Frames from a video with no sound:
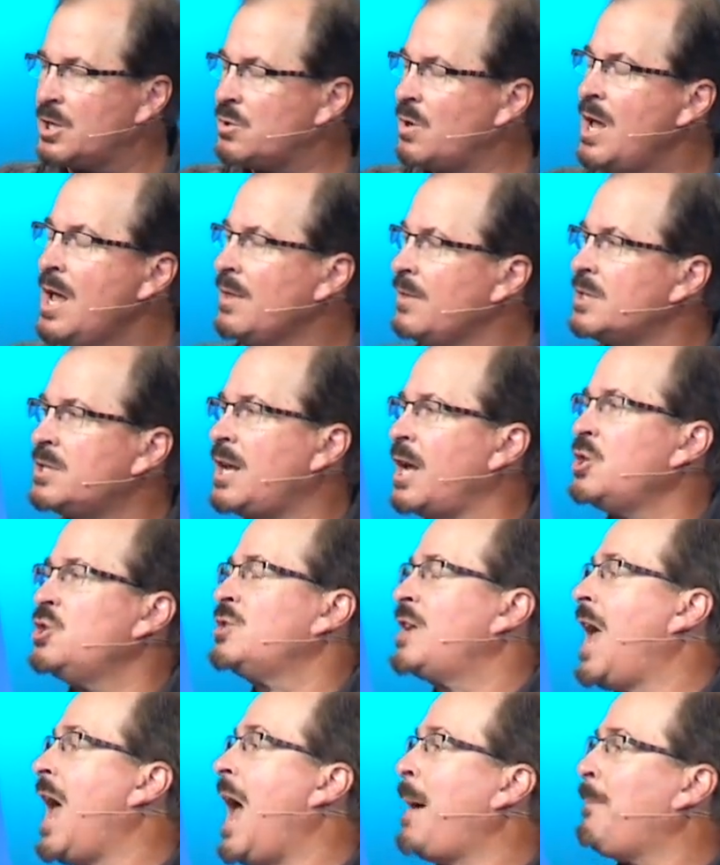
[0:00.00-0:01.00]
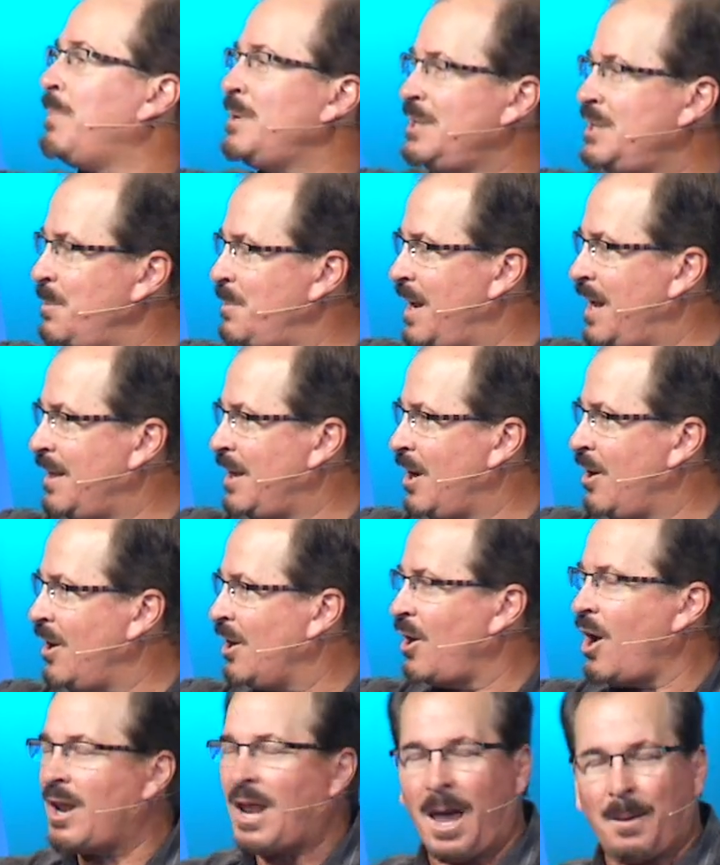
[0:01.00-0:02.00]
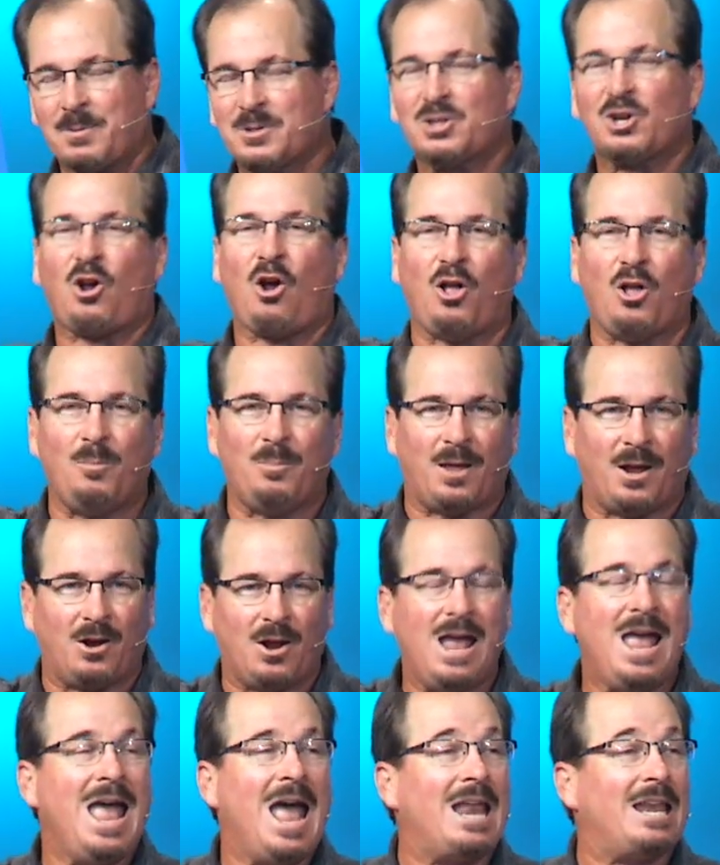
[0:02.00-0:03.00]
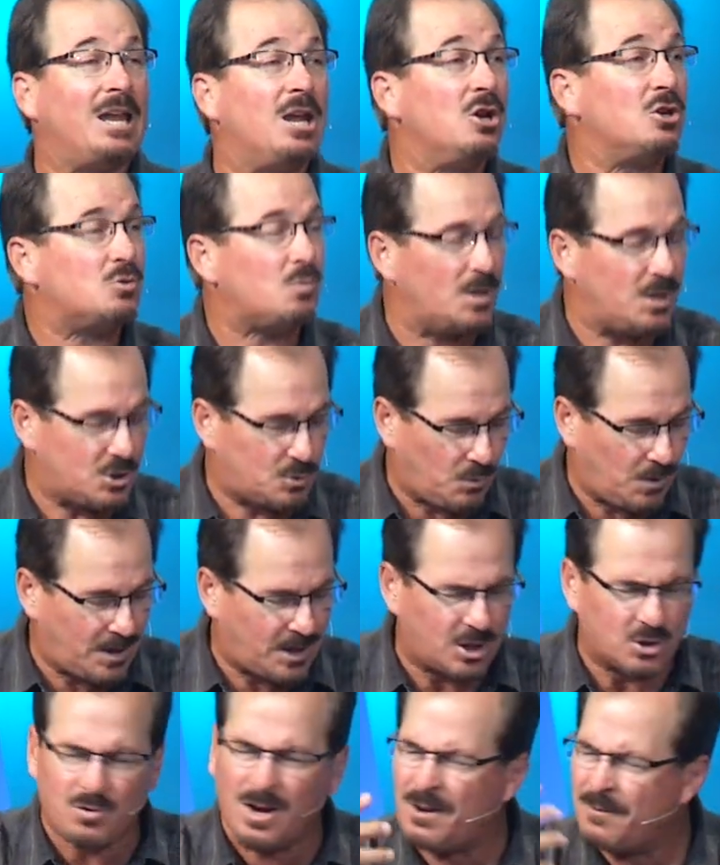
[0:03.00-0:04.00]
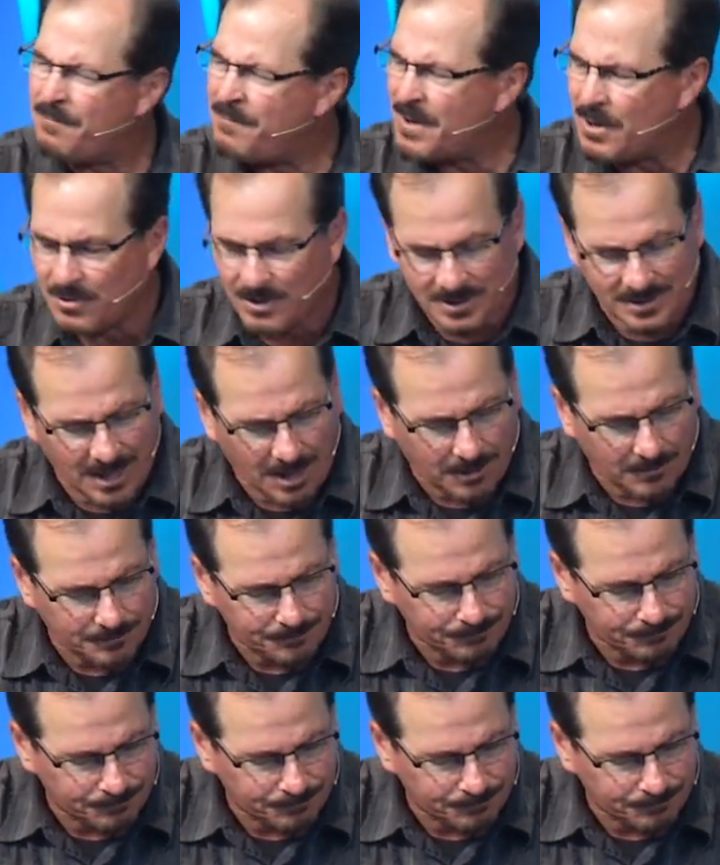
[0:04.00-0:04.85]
So this guy just happens to be there, and God happens to call him there, and here's what he's reading, trying to figure this out.